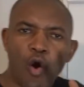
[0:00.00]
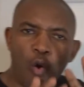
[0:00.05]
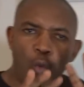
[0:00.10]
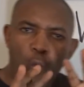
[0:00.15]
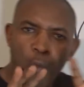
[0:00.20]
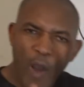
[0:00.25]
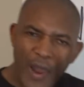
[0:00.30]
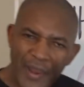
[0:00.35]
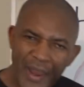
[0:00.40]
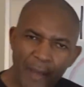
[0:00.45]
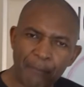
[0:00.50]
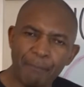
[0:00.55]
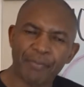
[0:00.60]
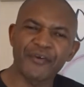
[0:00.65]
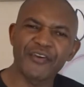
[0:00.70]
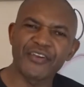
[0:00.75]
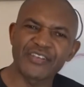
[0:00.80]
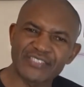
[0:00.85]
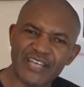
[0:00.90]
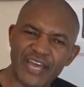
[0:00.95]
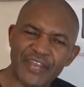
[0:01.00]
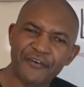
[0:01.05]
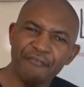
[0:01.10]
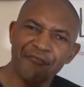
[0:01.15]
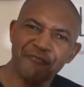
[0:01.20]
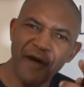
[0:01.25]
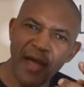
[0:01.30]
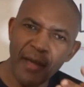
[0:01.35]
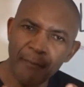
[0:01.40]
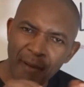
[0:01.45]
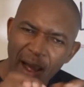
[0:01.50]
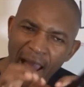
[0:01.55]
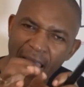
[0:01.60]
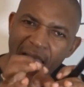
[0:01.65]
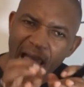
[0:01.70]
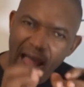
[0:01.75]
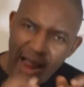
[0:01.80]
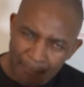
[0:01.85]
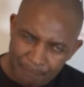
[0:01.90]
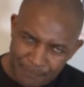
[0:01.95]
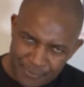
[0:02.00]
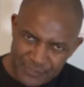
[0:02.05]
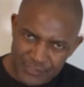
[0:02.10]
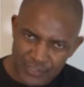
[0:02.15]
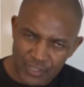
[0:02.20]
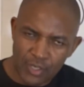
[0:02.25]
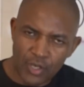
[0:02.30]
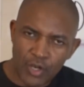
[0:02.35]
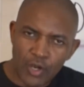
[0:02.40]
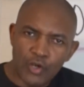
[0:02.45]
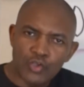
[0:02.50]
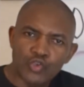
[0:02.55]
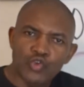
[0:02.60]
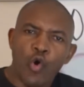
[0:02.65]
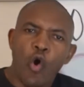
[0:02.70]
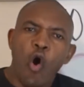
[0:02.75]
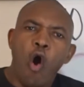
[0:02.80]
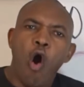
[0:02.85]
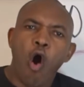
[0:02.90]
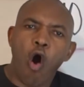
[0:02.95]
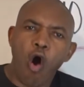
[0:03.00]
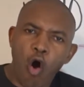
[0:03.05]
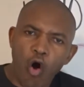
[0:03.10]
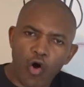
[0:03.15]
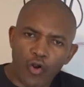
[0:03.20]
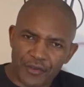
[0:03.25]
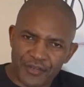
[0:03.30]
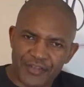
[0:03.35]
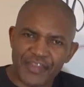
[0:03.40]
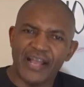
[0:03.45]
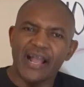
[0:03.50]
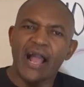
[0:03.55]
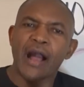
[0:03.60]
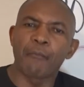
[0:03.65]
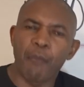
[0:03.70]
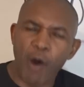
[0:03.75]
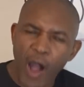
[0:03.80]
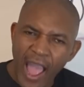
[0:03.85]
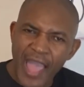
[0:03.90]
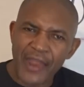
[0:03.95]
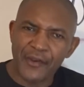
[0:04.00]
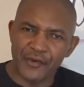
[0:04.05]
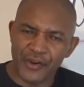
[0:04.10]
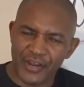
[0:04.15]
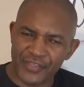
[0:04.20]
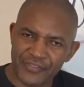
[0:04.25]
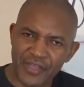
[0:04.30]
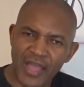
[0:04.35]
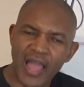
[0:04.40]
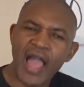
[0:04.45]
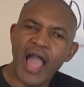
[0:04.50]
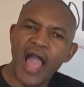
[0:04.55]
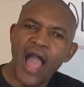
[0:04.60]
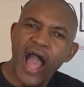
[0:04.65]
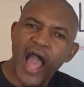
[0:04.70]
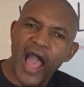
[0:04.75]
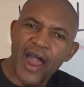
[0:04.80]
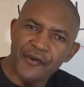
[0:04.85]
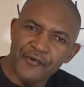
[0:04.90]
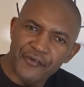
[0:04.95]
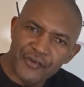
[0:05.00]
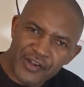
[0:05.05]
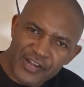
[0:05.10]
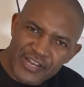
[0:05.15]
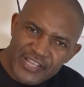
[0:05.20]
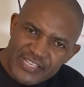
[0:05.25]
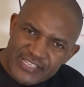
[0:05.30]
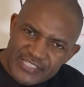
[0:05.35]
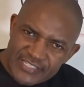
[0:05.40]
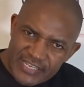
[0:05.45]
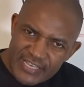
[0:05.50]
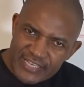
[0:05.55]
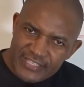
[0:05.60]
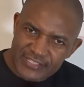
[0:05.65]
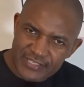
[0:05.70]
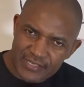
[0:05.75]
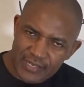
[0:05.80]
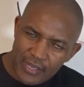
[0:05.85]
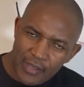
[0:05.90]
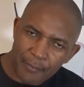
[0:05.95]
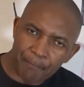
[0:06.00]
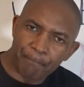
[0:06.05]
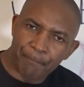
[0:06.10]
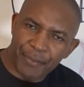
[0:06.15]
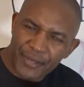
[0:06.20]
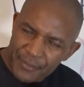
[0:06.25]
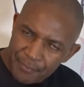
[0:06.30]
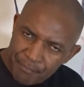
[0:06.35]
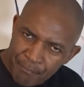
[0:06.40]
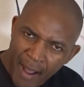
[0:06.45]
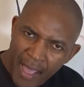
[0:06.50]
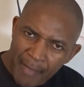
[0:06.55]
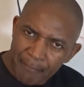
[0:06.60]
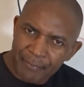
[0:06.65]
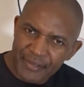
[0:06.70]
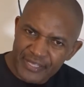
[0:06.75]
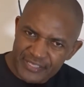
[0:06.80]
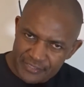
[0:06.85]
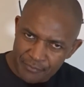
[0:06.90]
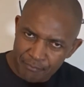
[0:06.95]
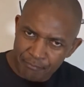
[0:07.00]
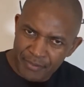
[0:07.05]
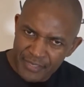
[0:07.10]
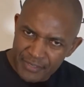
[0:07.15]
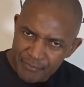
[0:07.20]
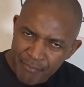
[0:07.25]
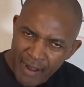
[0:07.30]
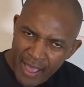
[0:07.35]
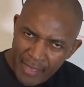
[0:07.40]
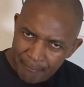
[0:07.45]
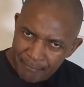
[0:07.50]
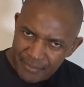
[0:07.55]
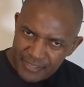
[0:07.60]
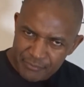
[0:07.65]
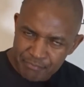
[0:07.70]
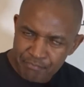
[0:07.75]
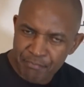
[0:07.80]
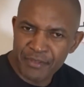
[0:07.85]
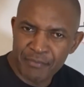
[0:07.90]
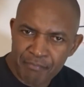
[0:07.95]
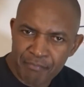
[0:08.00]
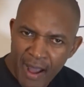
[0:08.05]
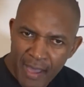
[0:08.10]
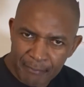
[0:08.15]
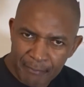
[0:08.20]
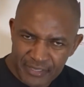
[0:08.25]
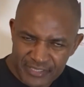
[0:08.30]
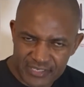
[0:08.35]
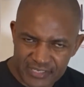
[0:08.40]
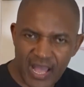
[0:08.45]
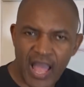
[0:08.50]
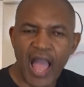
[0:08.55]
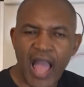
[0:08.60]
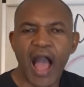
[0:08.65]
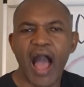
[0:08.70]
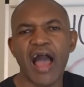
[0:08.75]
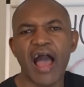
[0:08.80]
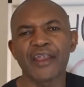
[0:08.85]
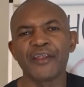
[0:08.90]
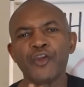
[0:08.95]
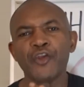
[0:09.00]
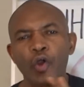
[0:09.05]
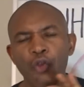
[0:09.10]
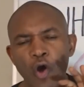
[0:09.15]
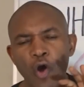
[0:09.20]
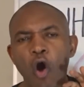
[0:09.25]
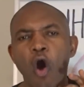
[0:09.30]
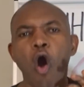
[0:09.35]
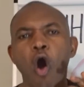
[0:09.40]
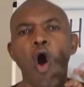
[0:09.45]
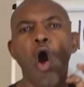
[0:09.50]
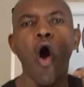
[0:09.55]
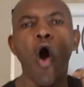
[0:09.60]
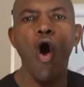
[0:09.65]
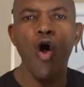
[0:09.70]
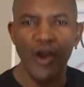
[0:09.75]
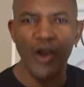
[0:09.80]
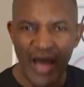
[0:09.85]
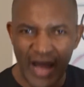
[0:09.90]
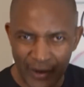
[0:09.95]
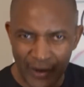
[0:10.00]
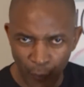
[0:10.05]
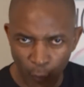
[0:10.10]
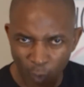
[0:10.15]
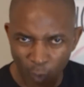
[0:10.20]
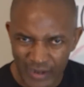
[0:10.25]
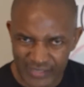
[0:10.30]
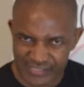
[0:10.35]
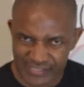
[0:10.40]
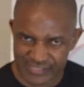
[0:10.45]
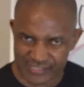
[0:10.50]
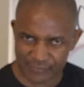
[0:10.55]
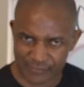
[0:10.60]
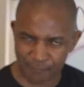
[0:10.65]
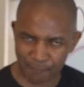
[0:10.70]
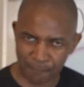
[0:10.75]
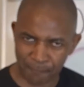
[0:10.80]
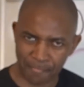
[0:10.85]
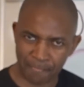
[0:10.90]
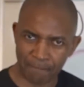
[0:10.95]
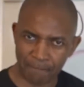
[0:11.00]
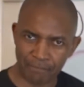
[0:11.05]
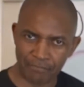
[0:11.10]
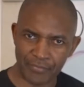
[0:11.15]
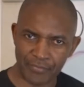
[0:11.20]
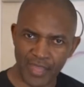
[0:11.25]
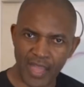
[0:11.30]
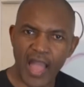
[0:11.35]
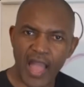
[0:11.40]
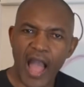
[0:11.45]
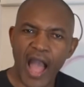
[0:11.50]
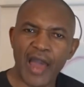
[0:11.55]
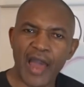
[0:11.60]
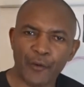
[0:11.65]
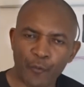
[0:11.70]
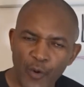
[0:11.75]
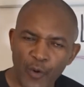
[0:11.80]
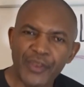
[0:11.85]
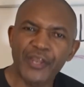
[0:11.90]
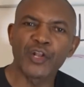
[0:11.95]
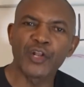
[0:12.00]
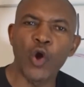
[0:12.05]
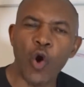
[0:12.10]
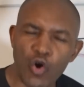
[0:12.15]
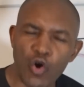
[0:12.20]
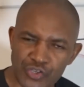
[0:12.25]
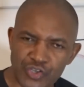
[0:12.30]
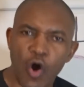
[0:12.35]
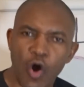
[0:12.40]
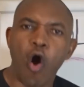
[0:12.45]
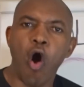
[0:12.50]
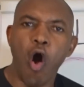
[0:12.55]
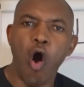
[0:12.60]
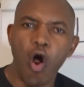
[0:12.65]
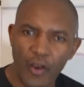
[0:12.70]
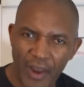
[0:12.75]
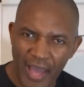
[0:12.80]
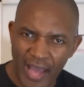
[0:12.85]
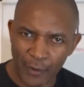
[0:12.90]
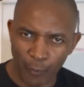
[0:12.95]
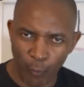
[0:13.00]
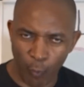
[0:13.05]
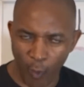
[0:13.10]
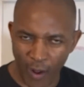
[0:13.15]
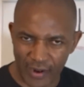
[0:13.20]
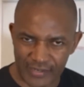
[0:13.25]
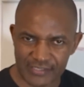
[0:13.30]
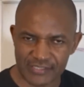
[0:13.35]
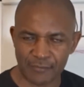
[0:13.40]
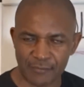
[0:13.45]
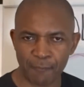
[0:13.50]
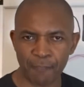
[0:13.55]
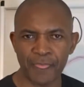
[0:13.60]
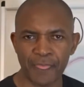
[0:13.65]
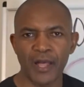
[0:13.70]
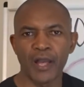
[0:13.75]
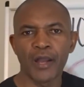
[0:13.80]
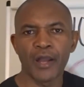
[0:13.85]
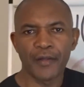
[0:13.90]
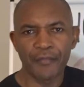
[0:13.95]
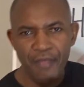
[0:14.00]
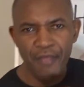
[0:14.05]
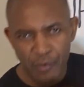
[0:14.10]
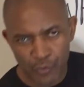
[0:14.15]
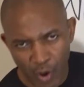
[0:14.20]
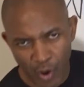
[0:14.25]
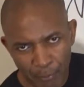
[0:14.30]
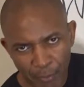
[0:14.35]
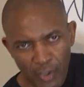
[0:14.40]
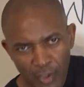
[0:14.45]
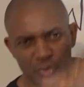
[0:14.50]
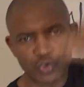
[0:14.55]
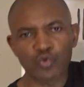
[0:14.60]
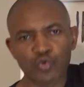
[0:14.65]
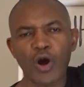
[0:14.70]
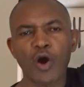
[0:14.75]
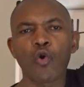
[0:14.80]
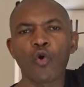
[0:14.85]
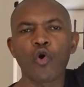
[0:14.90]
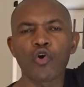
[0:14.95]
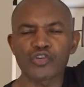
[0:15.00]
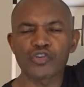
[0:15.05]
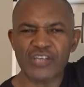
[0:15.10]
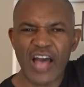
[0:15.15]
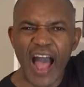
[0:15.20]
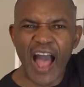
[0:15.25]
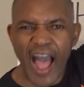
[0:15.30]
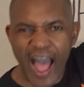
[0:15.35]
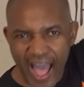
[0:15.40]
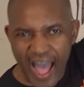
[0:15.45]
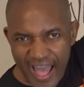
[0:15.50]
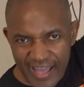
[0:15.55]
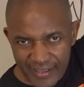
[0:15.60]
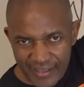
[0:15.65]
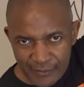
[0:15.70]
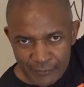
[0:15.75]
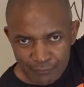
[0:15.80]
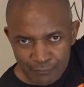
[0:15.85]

what happens is that the fiber helps to hold the carbohydrate and release it bit by bit, bit by bit, bit by bit, and not all at once. And when it goes all at once, then your blood sugar goes high.